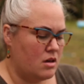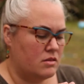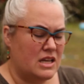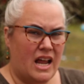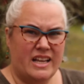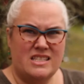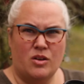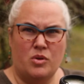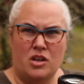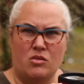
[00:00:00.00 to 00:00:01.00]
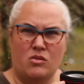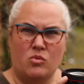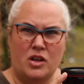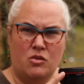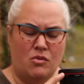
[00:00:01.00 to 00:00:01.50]
the nice thing when
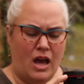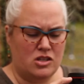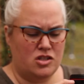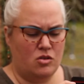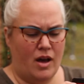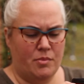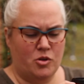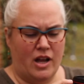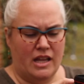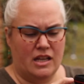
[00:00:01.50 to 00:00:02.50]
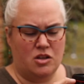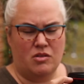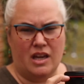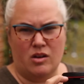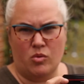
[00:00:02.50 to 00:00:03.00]
you do upgrade and you
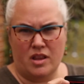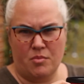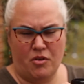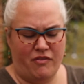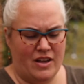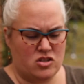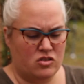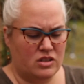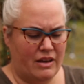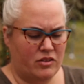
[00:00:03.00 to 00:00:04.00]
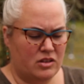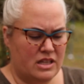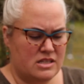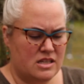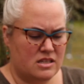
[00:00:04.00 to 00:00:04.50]
get one of the professional level
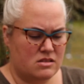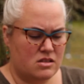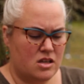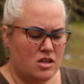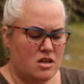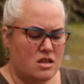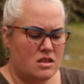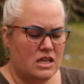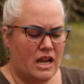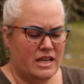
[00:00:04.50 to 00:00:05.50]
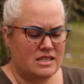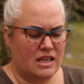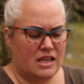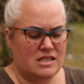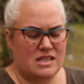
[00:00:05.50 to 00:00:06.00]
lenses, the nice
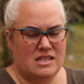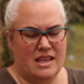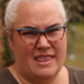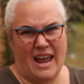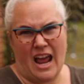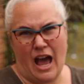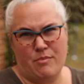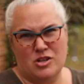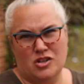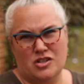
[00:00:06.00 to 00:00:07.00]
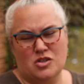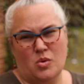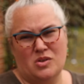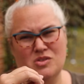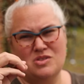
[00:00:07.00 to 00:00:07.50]
thing is that aperture is
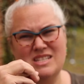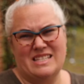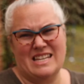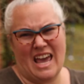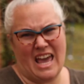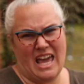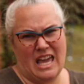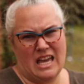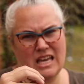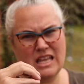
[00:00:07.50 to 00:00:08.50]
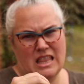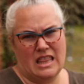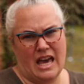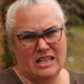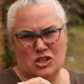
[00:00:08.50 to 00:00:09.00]
going to stay,
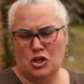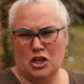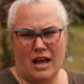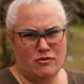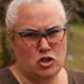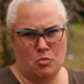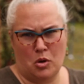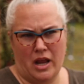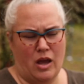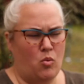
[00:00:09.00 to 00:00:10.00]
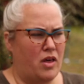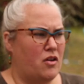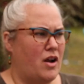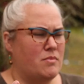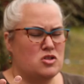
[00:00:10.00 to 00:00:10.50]
that you're gonna have 2.8
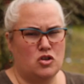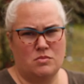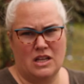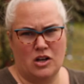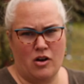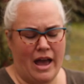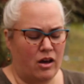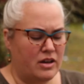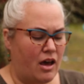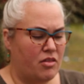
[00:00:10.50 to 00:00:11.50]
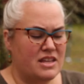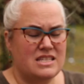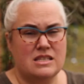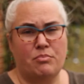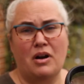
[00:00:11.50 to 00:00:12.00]
whether I'm zoomed in or out. Now this
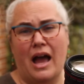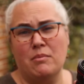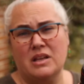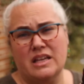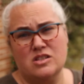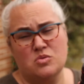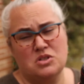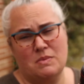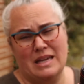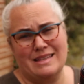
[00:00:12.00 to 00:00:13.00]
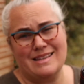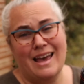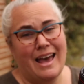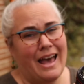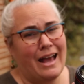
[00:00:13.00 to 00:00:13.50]
is a prime lens, which means
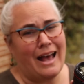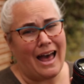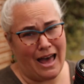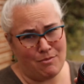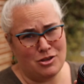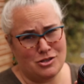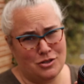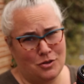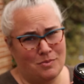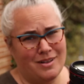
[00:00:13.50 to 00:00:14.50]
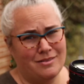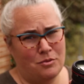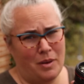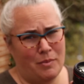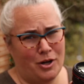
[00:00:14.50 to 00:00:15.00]
I'm the zoom,
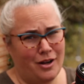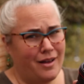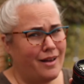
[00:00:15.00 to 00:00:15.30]
remember?